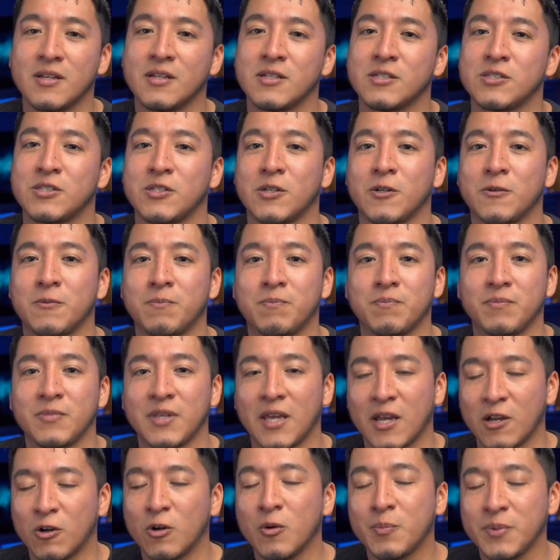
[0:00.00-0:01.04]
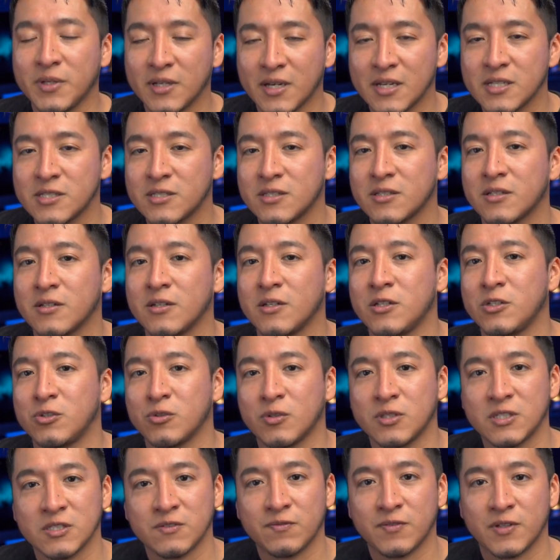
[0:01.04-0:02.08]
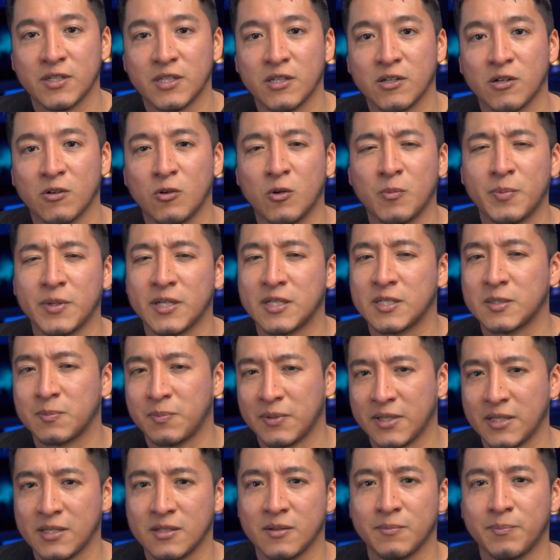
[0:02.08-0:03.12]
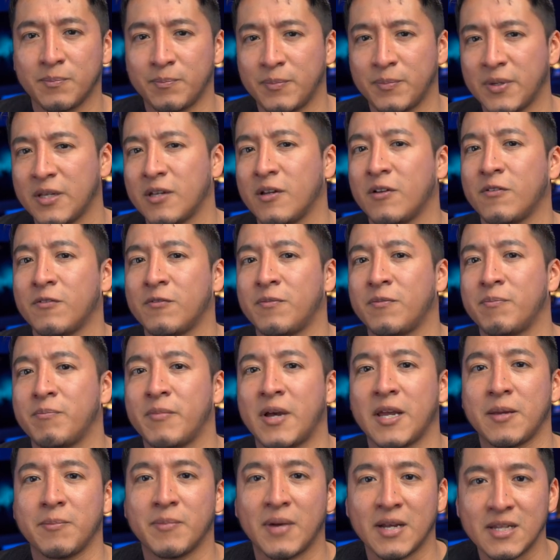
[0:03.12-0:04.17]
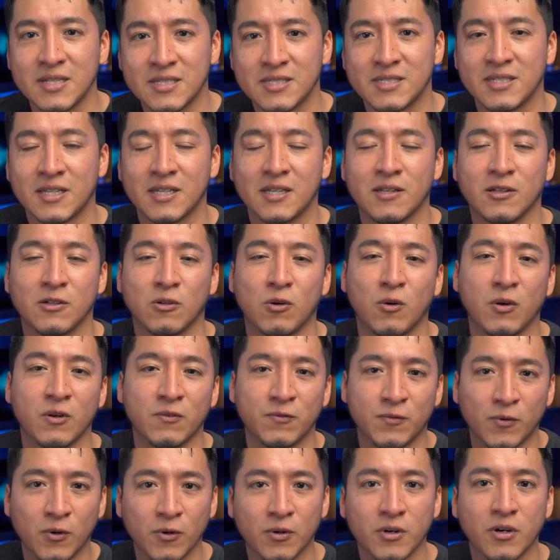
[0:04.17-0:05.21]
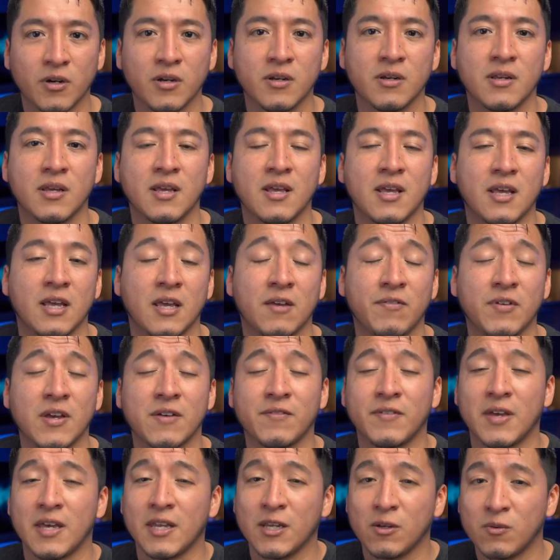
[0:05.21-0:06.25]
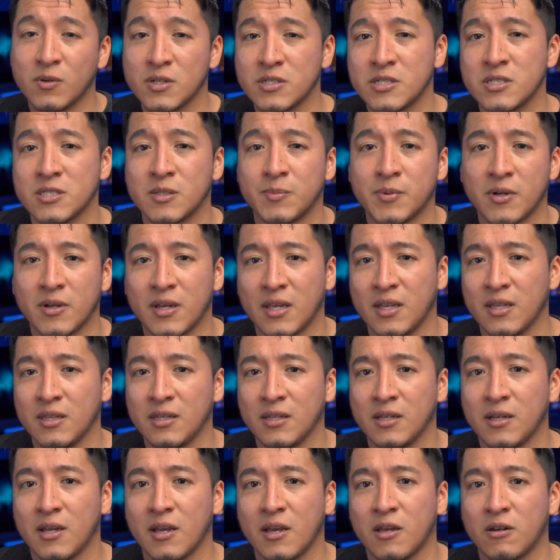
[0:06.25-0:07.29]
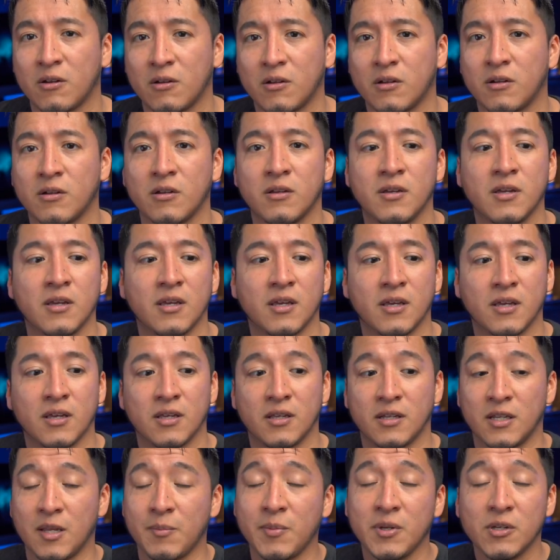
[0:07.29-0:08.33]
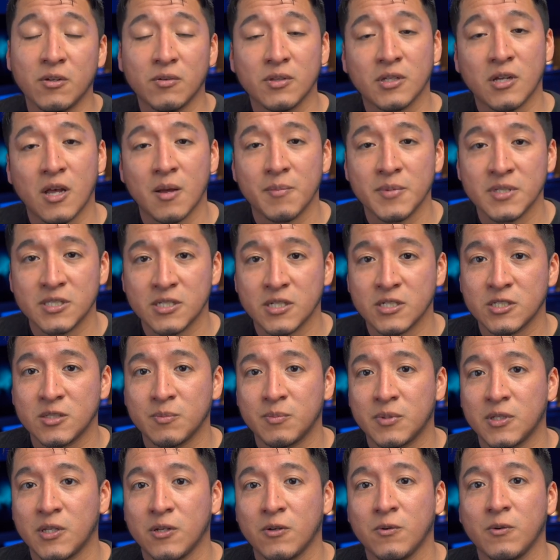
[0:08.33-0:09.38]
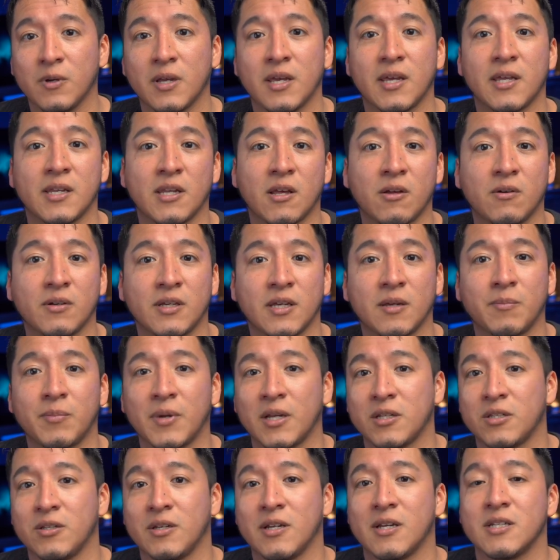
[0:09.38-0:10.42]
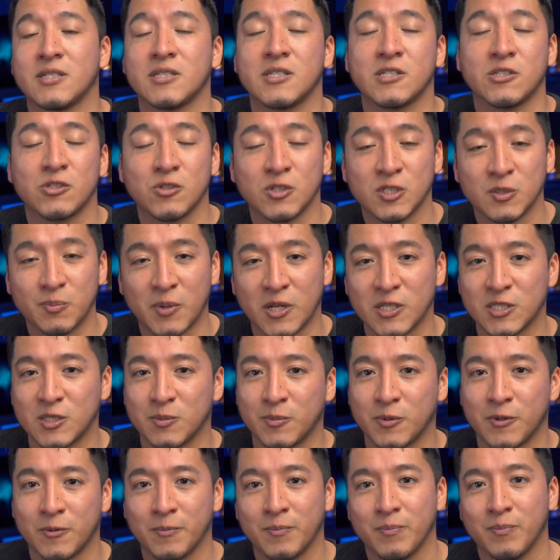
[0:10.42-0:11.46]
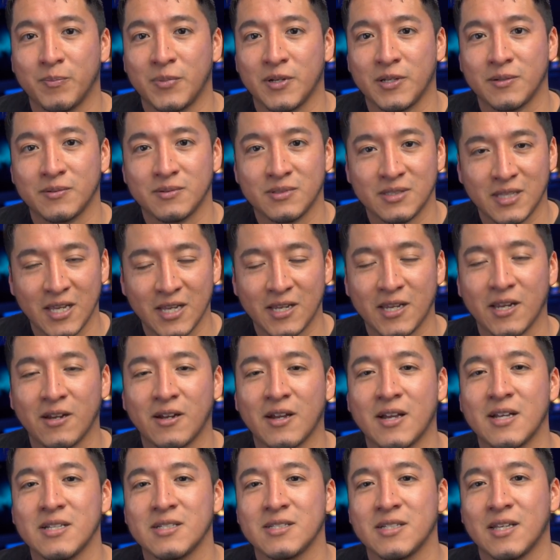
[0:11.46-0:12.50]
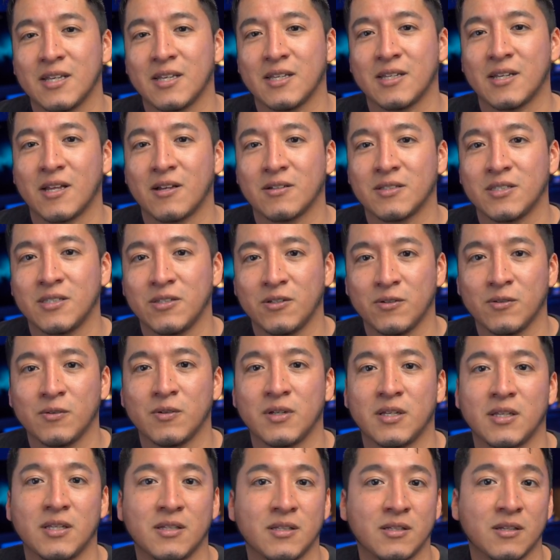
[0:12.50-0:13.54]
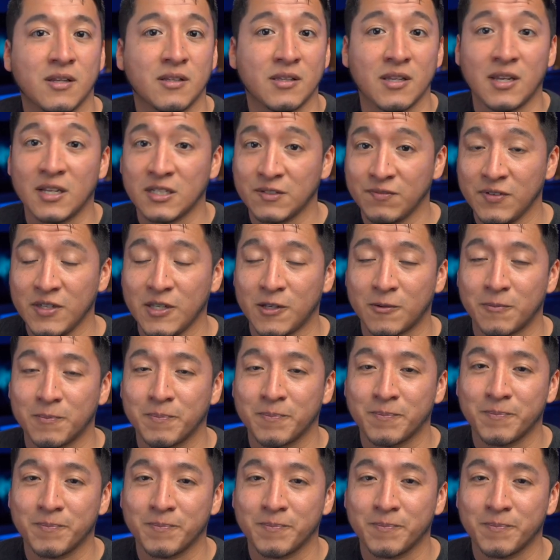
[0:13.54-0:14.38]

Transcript: So yeah, I hope you guys enjoyed this video. I hope I explained a bit of my mindset going forward. If you have any questions about anything at all, let me know in the comment section below and I'll get back to you guys as soon as possible. But take care guys, and I'll see you in the next video.